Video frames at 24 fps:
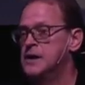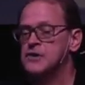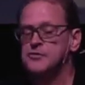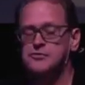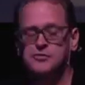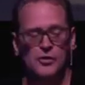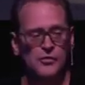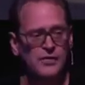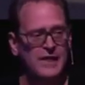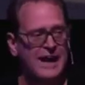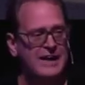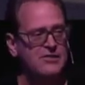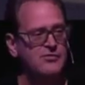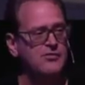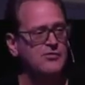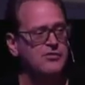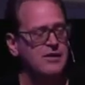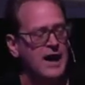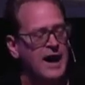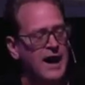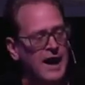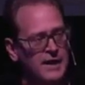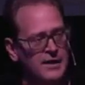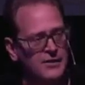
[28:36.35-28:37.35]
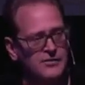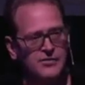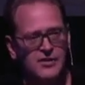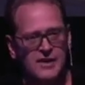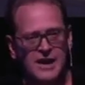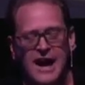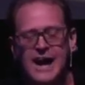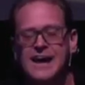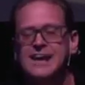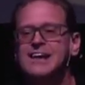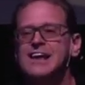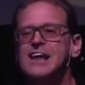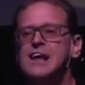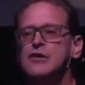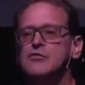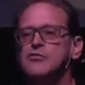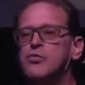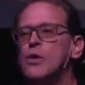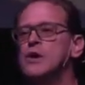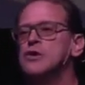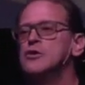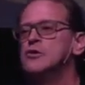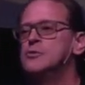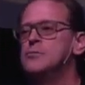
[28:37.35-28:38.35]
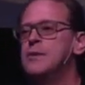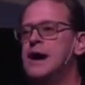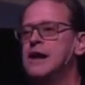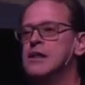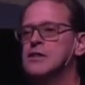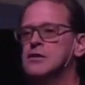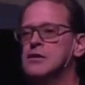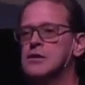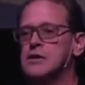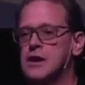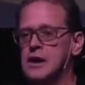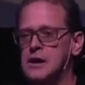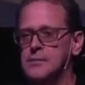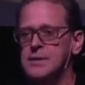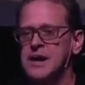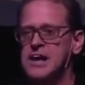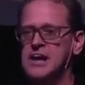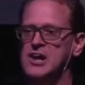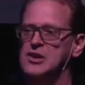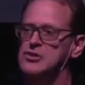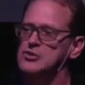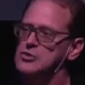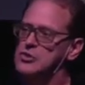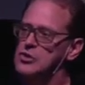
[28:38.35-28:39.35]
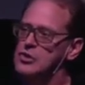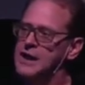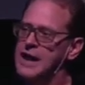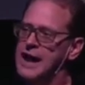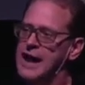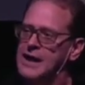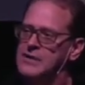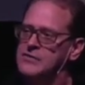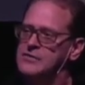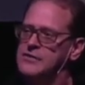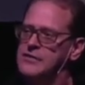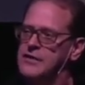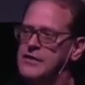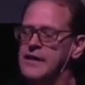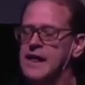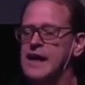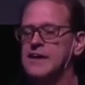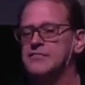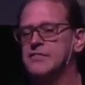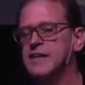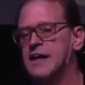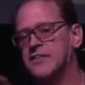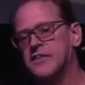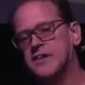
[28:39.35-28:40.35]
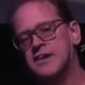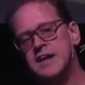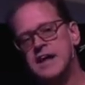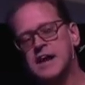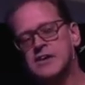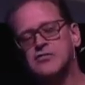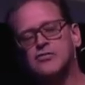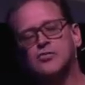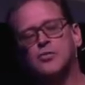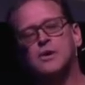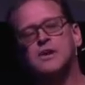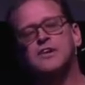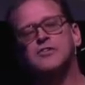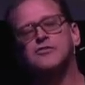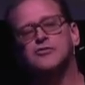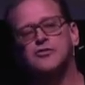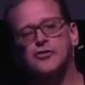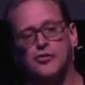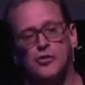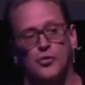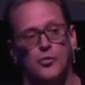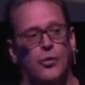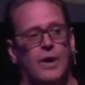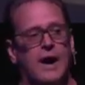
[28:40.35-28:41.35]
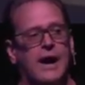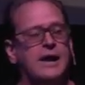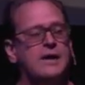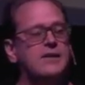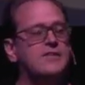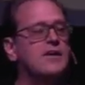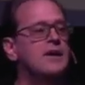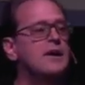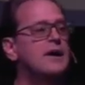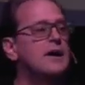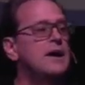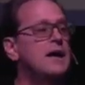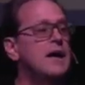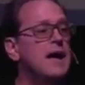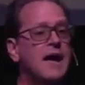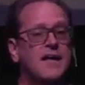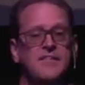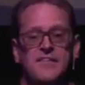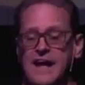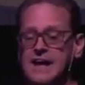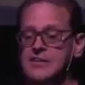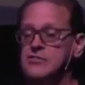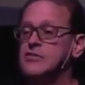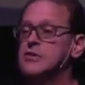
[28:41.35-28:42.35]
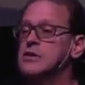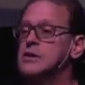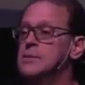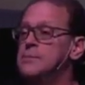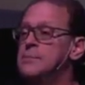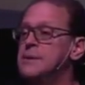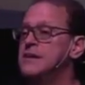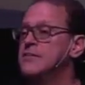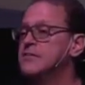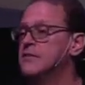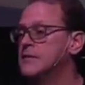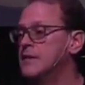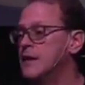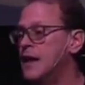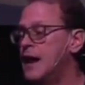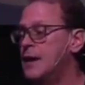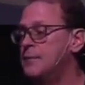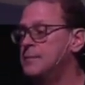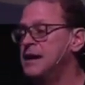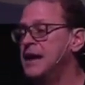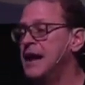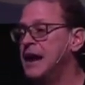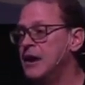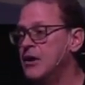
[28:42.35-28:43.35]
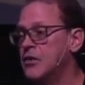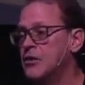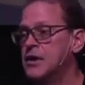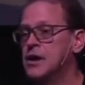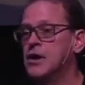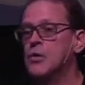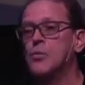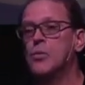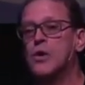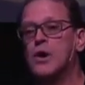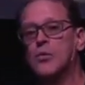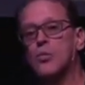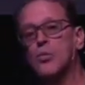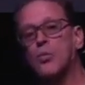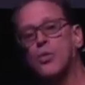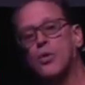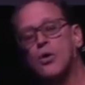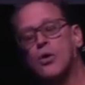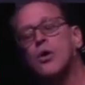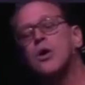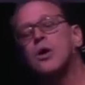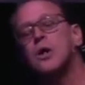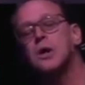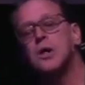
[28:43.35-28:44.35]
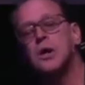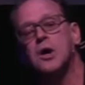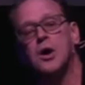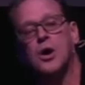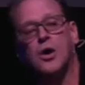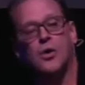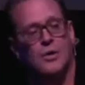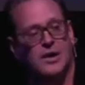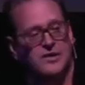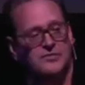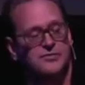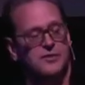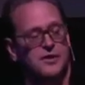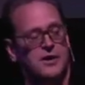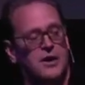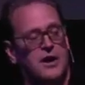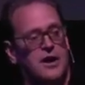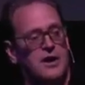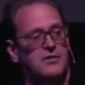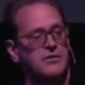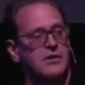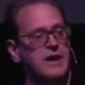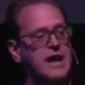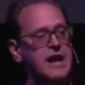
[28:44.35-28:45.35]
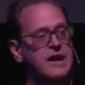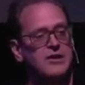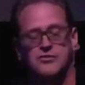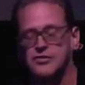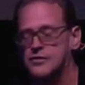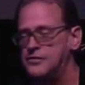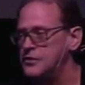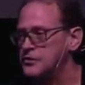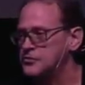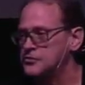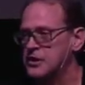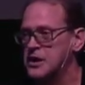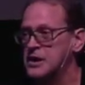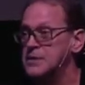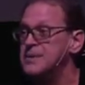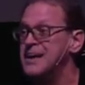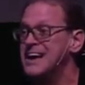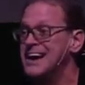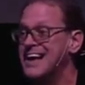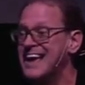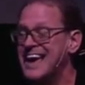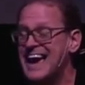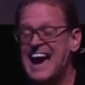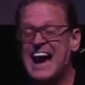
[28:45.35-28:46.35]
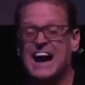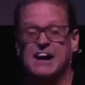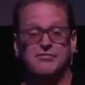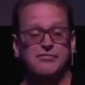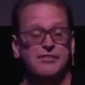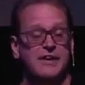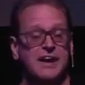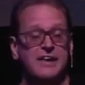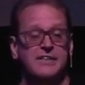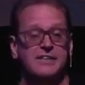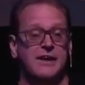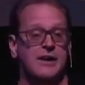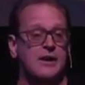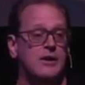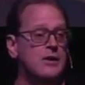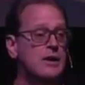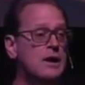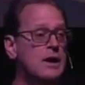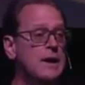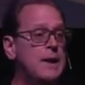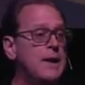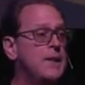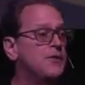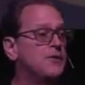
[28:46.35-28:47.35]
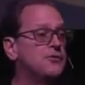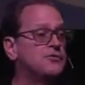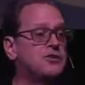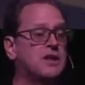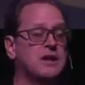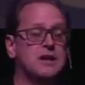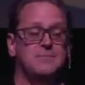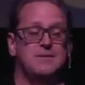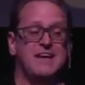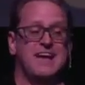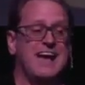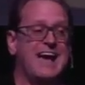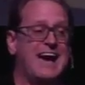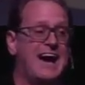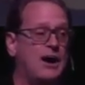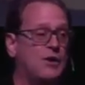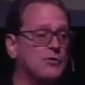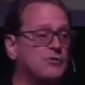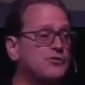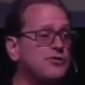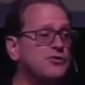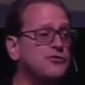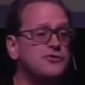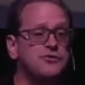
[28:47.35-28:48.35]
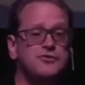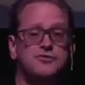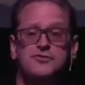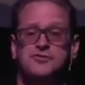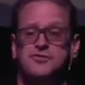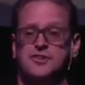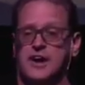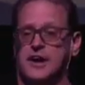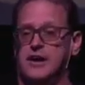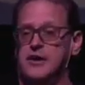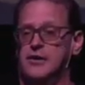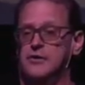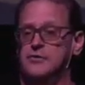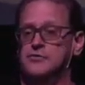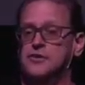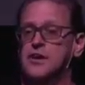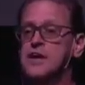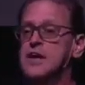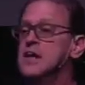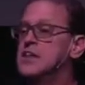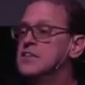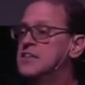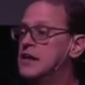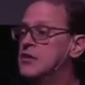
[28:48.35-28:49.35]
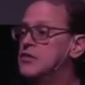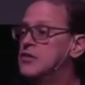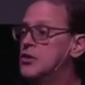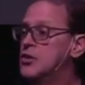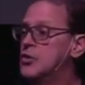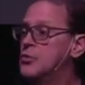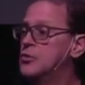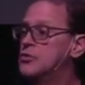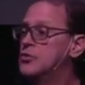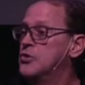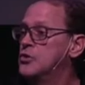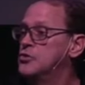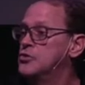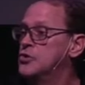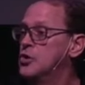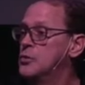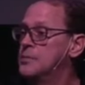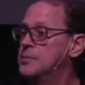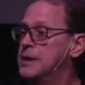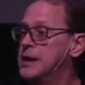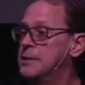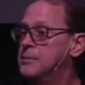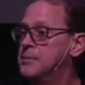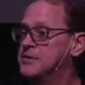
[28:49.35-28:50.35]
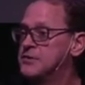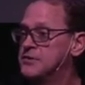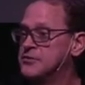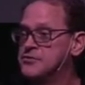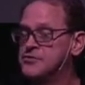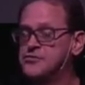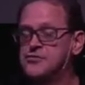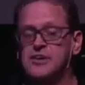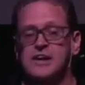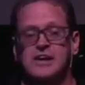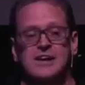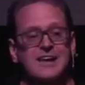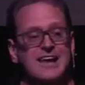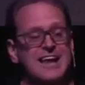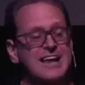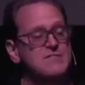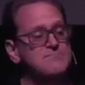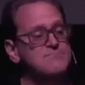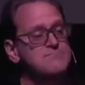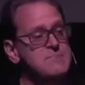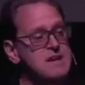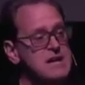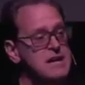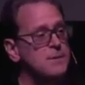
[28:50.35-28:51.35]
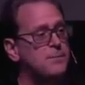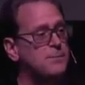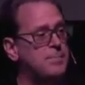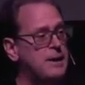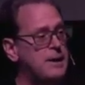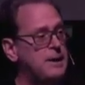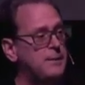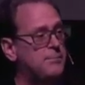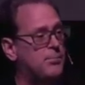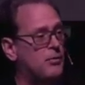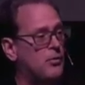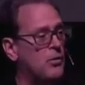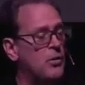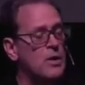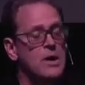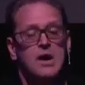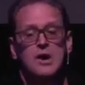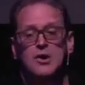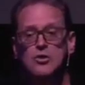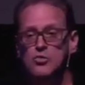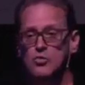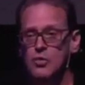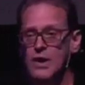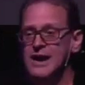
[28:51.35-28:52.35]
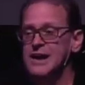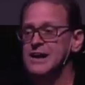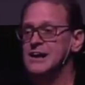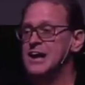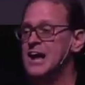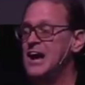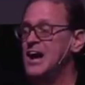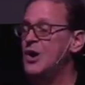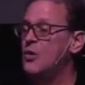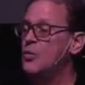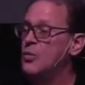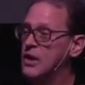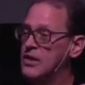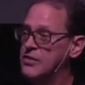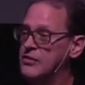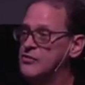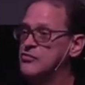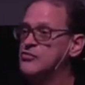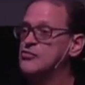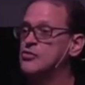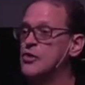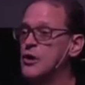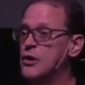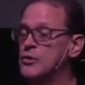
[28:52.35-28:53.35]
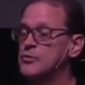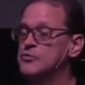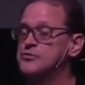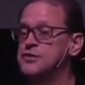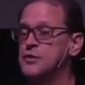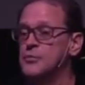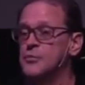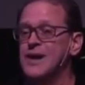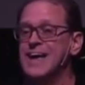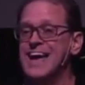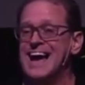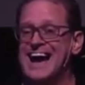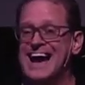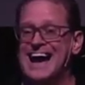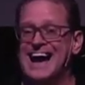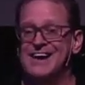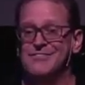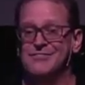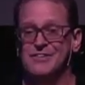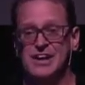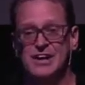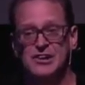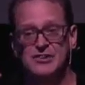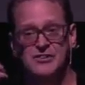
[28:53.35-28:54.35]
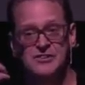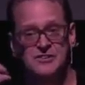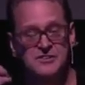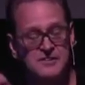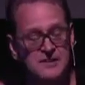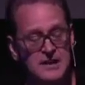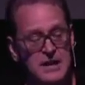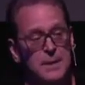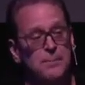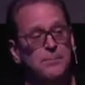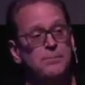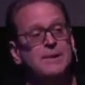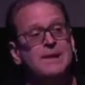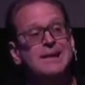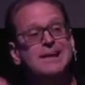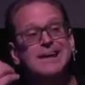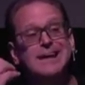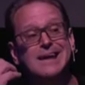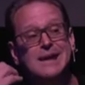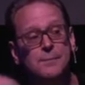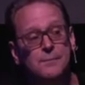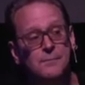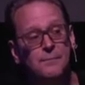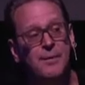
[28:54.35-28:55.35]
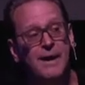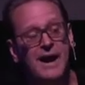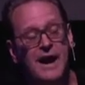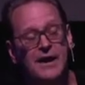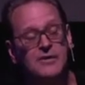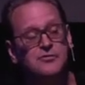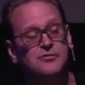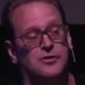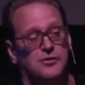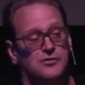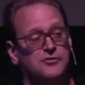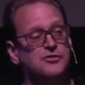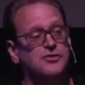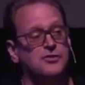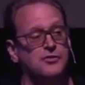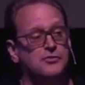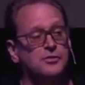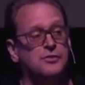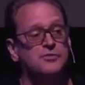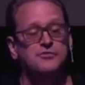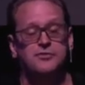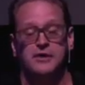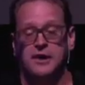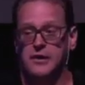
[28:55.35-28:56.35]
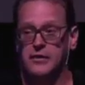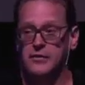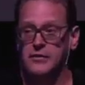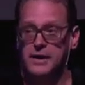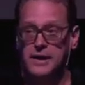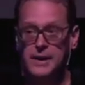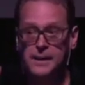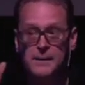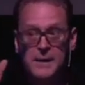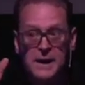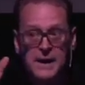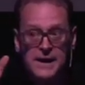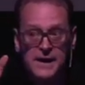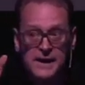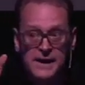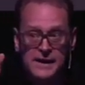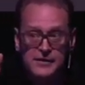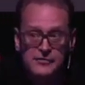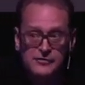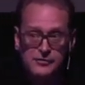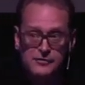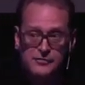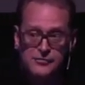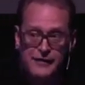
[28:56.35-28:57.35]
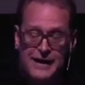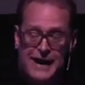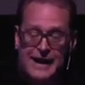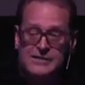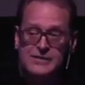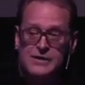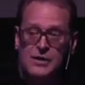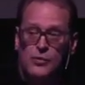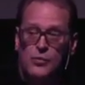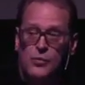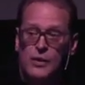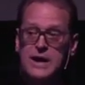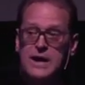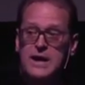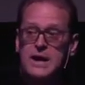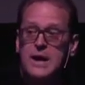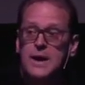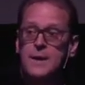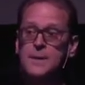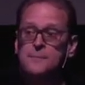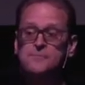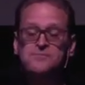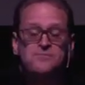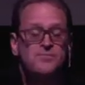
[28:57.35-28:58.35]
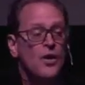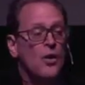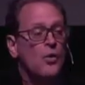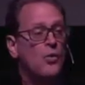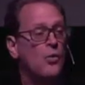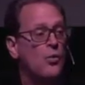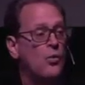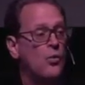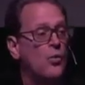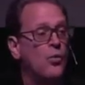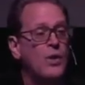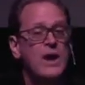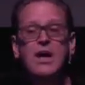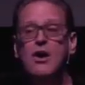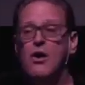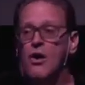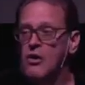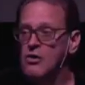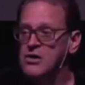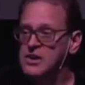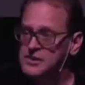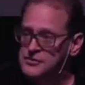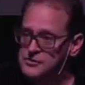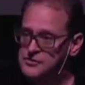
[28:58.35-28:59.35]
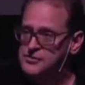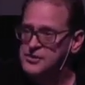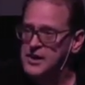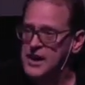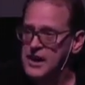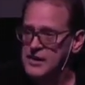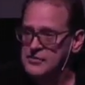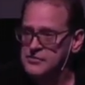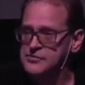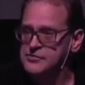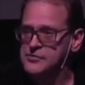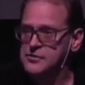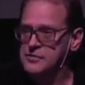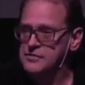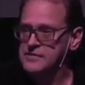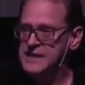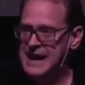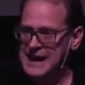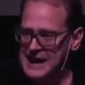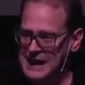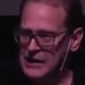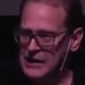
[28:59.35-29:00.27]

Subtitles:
So that slide is an idea of what you might come in and look at to the left. Now the next one is to the right, and that's going to be the lobby area where we're going to go as the congregation. There's going to be a cafe there. There's going to be couches and chairs that you'll be able to sit and meet people. Right now, one of the struggles that we have, and it deeply impacts our children's area, is the fact that we all congest that